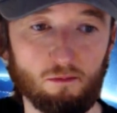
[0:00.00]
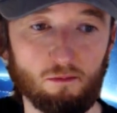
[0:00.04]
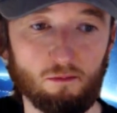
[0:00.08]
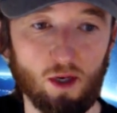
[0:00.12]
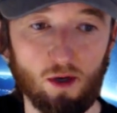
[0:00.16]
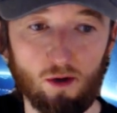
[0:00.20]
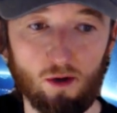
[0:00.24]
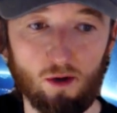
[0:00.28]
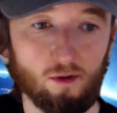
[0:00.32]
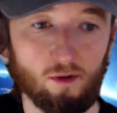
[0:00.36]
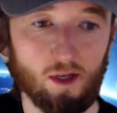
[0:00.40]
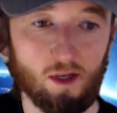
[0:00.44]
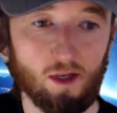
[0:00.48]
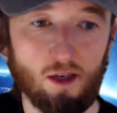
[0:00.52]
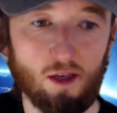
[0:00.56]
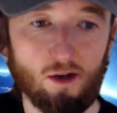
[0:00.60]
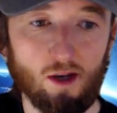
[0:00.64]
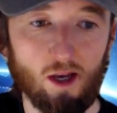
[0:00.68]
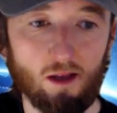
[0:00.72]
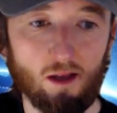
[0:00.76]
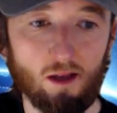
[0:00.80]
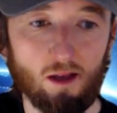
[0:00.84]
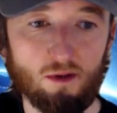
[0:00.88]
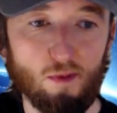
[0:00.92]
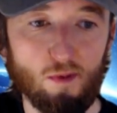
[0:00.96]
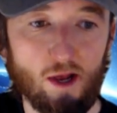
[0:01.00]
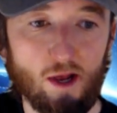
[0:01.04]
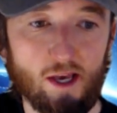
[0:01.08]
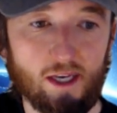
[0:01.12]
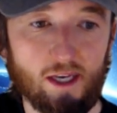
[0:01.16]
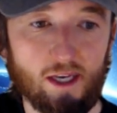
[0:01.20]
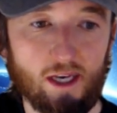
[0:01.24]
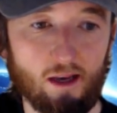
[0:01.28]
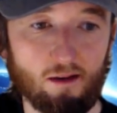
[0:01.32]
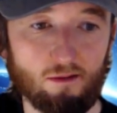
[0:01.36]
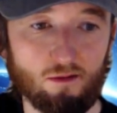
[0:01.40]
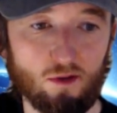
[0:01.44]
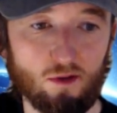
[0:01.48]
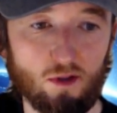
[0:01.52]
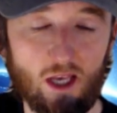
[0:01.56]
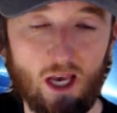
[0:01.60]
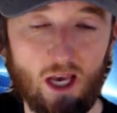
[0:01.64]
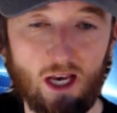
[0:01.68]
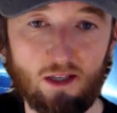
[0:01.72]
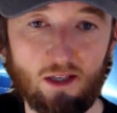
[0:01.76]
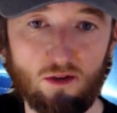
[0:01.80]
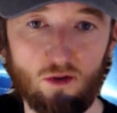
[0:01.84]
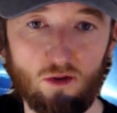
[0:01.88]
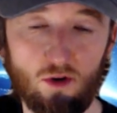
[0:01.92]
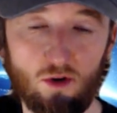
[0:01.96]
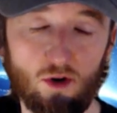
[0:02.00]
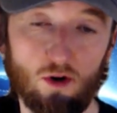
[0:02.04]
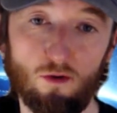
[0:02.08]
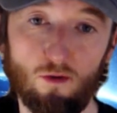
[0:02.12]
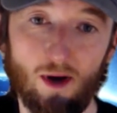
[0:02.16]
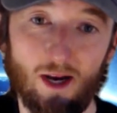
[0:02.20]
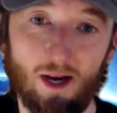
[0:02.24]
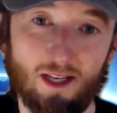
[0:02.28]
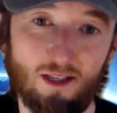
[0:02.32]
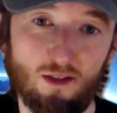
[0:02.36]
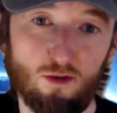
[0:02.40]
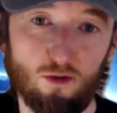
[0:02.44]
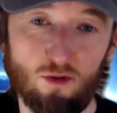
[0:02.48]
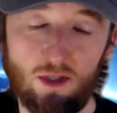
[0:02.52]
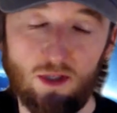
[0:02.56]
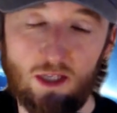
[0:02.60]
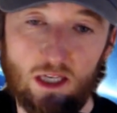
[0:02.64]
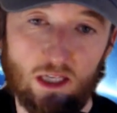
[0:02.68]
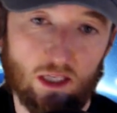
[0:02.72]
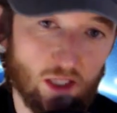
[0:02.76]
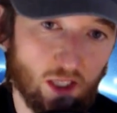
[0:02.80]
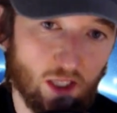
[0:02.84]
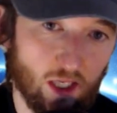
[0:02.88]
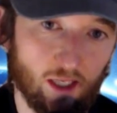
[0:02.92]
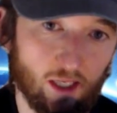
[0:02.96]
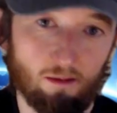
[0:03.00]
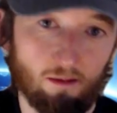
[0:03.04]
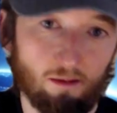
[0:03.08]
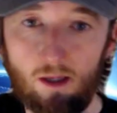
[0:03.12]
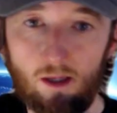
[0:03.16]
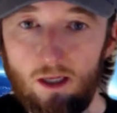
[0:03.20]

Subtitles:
You know, can you get them to play games with yes or no as you're teaching?